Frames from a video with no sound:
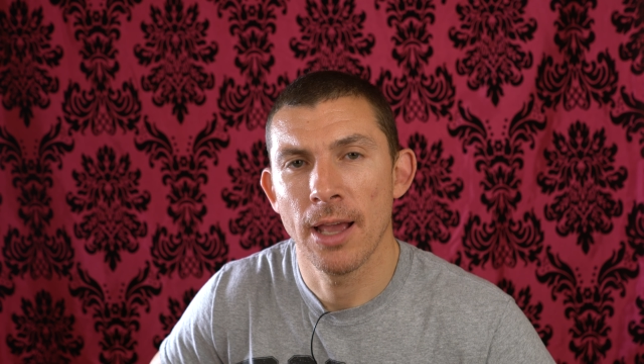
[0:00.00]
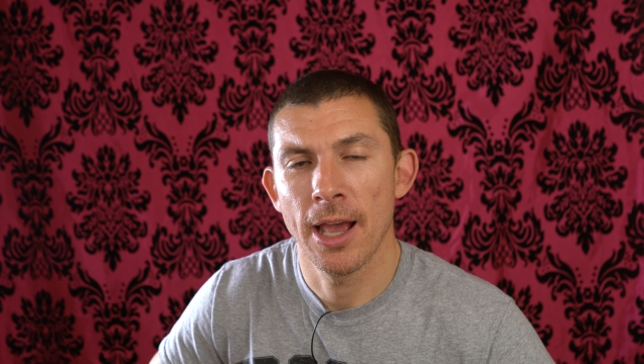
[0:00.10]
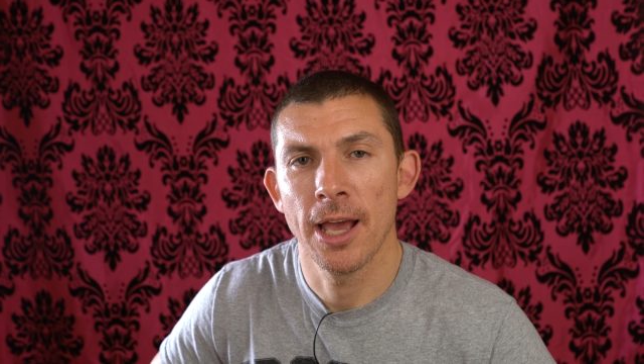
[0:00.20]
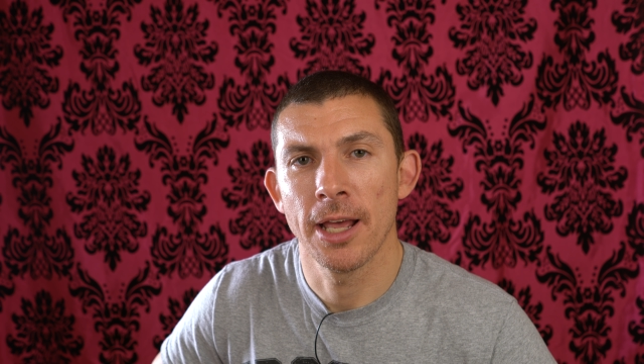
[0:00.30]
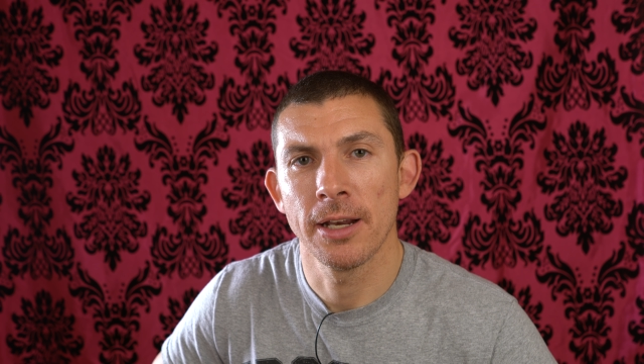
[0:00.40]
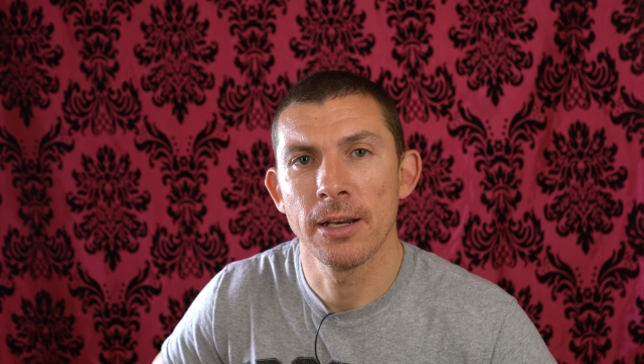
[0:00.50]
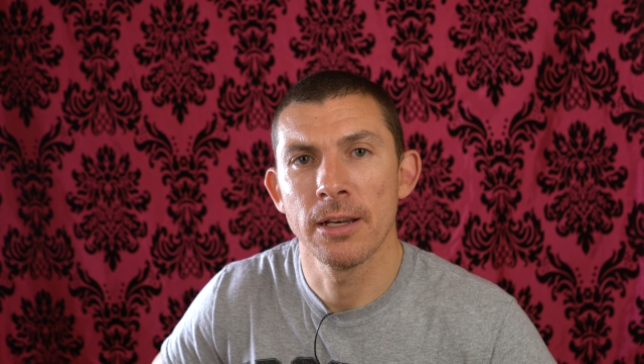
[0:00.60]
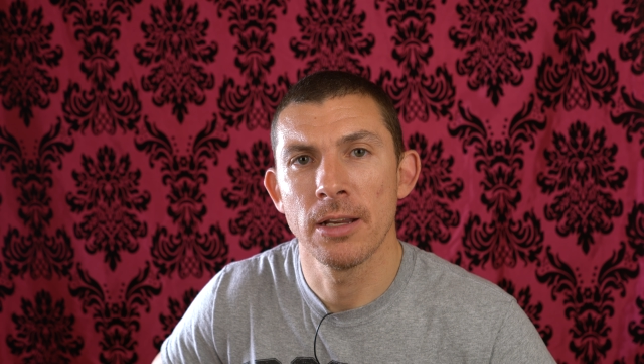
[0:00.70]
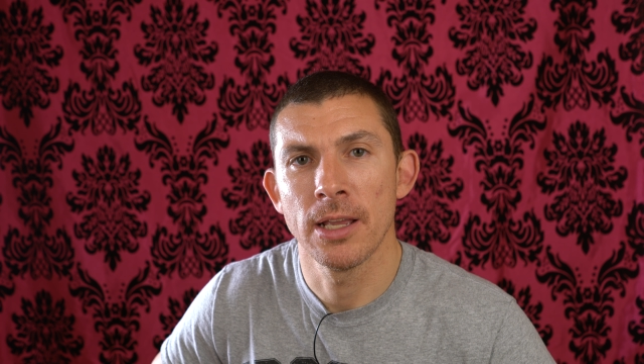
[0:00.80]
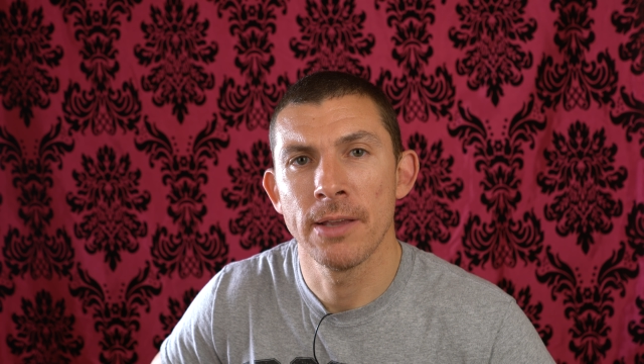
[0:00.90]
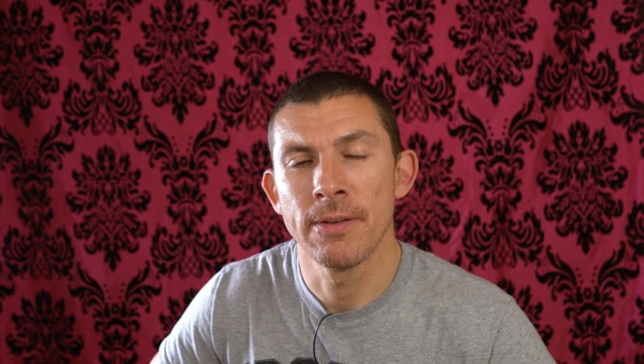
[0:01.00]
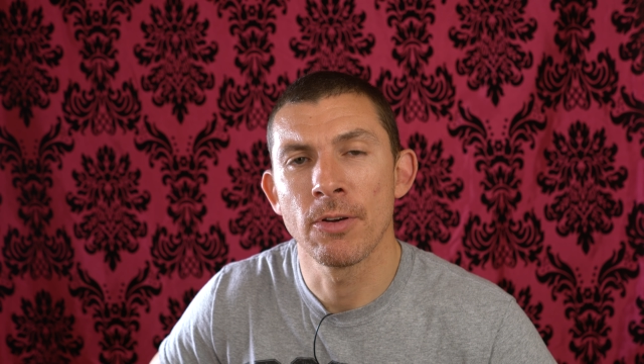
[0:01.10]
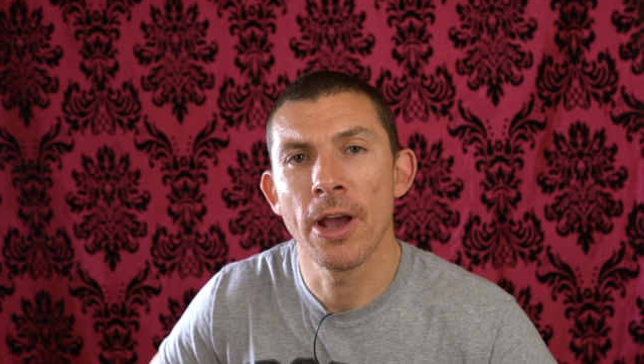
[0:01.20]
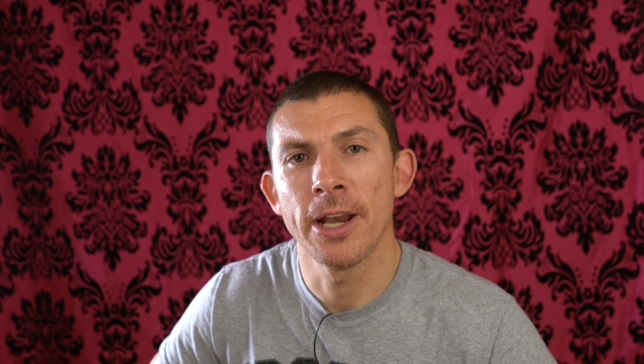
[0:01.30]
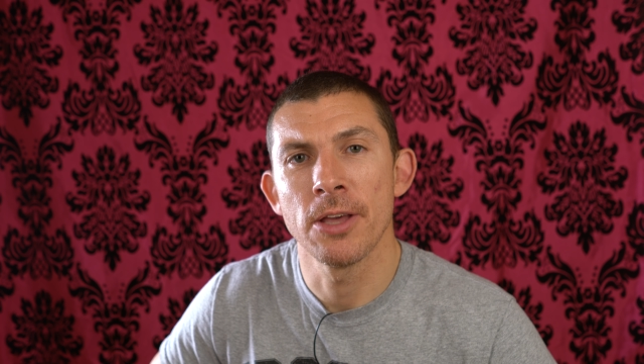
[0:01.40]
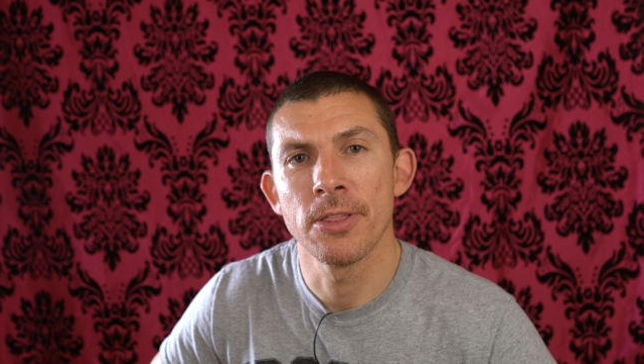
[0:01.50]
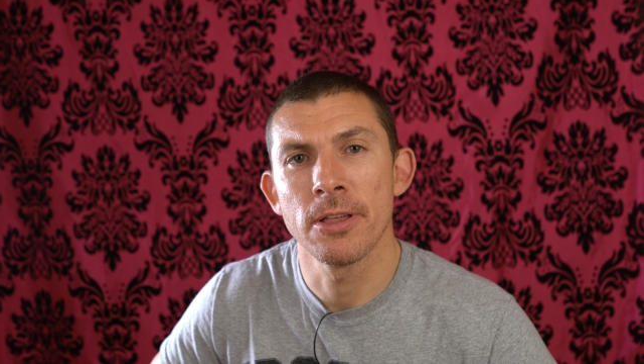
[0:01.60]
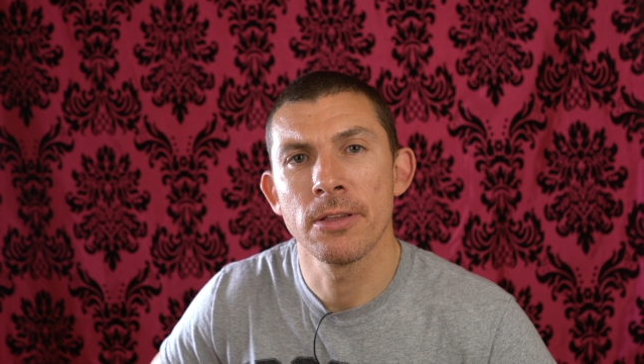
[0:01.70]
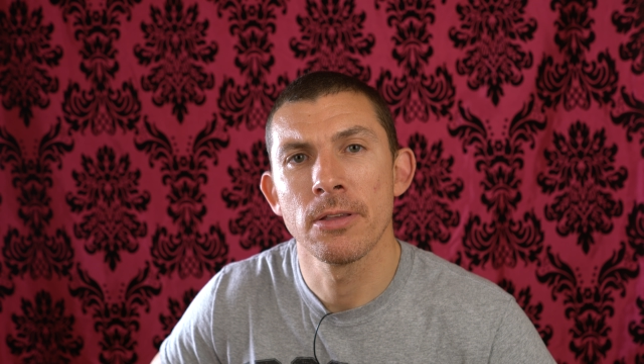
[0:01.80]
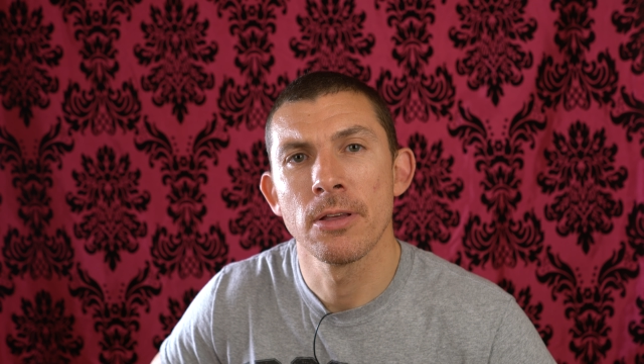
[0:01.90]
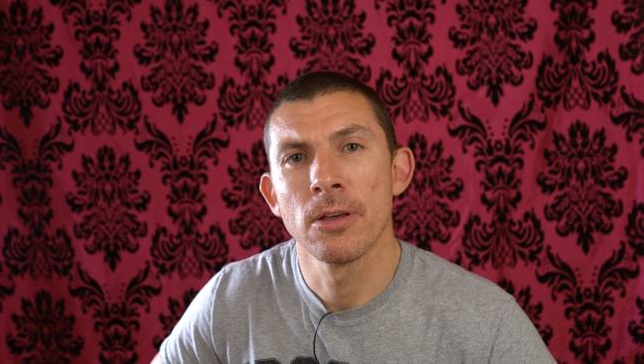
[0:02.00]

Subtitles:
and if you've got any other